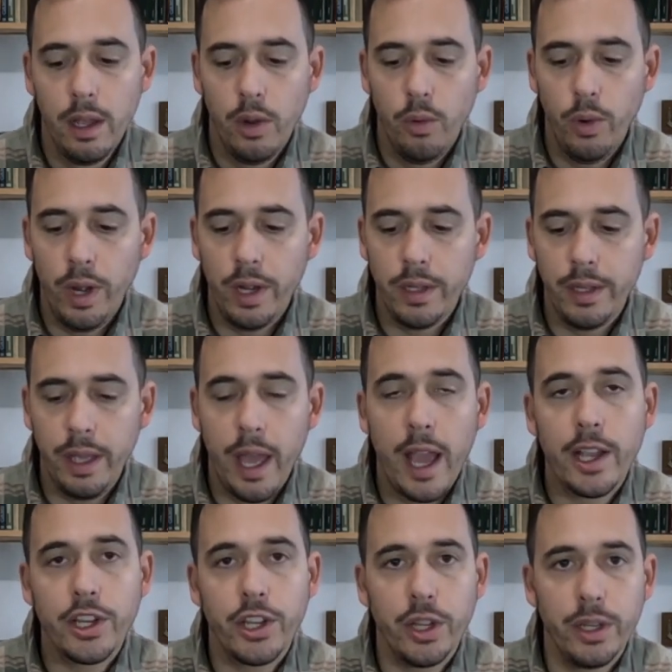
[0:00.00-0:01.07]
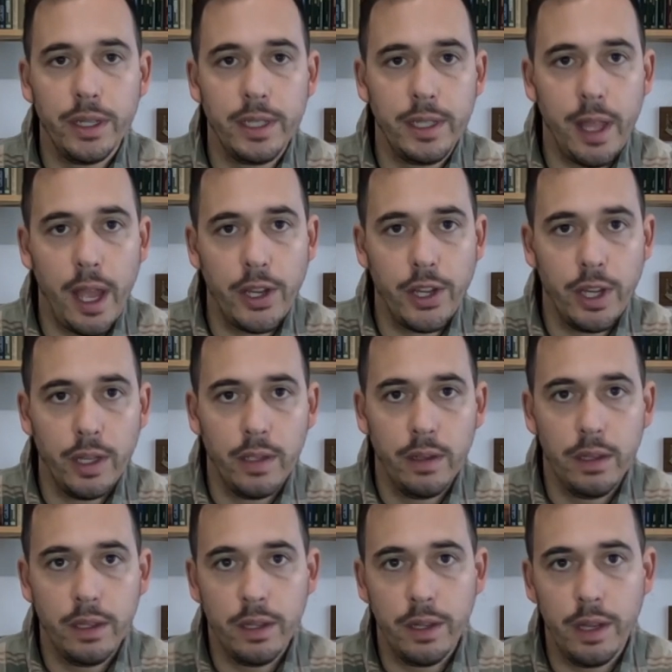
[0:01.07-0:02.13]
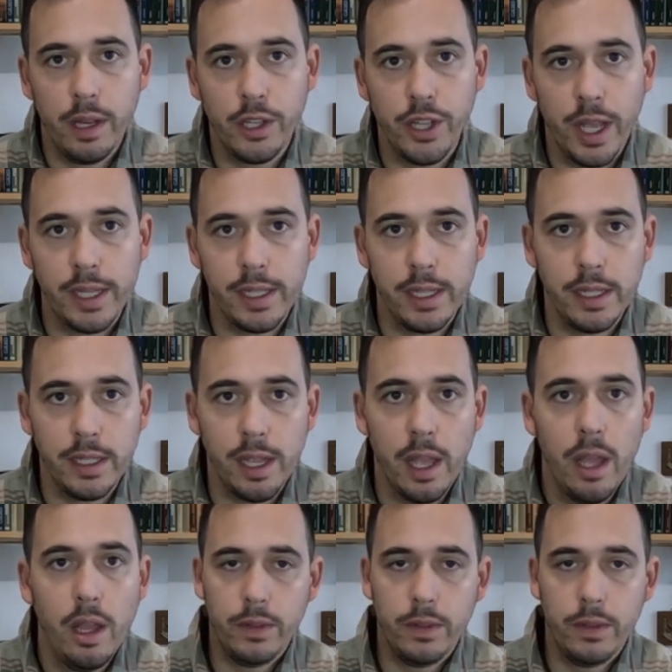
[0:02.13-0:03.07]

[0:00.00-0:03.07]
where the action is touching the internal chassis.